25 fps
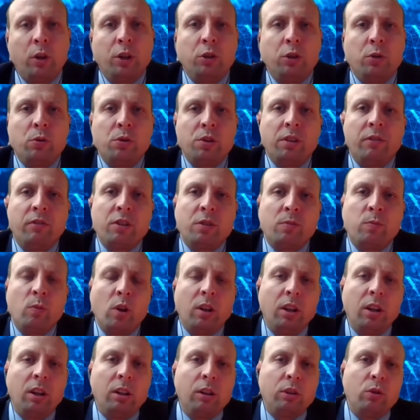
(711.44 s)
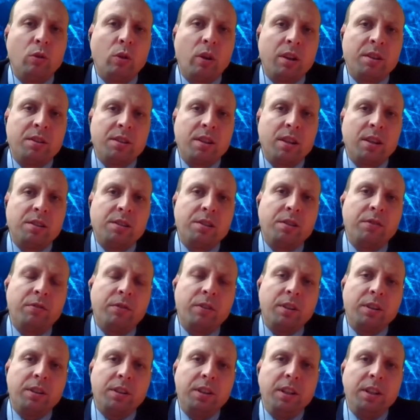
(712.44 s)
We're using this model to assess
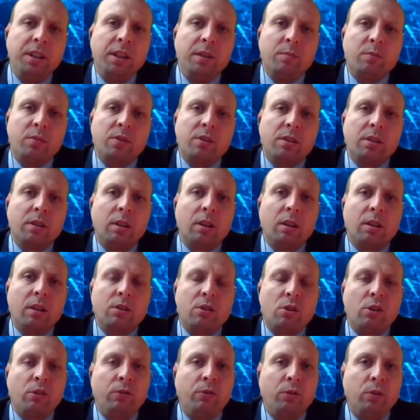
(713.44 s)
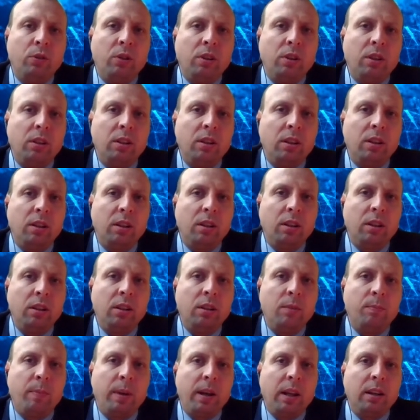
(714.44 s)
different teams. So if you need an
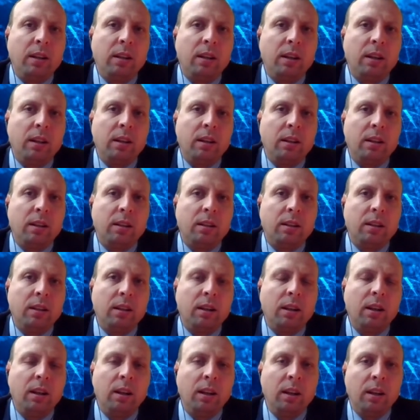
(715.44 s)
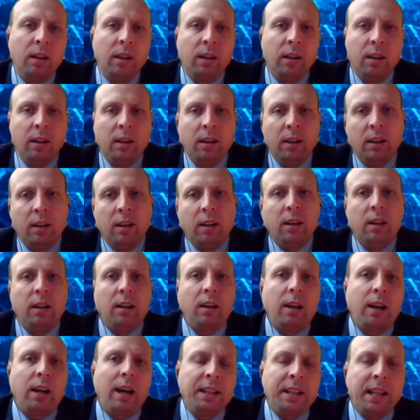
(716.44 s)
independent
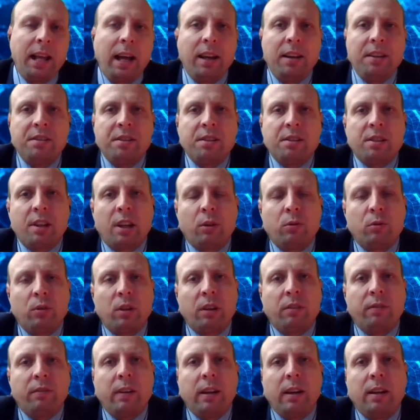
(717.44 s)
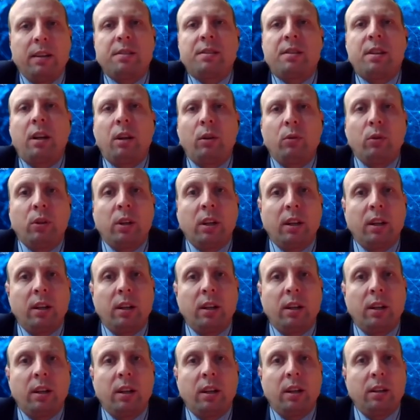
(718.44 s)
analysis, I could advise how you can
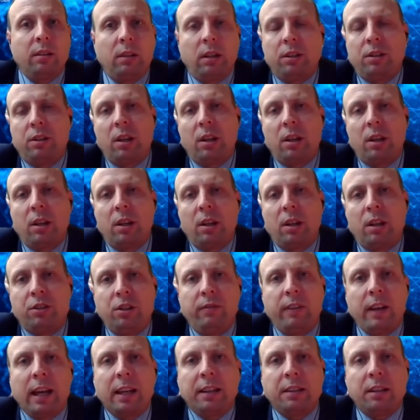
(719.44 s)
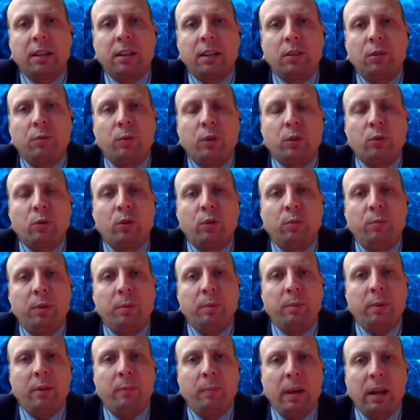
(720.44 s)
achieve that and what could be
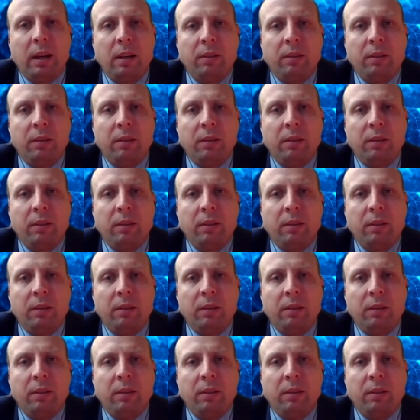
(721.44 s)
the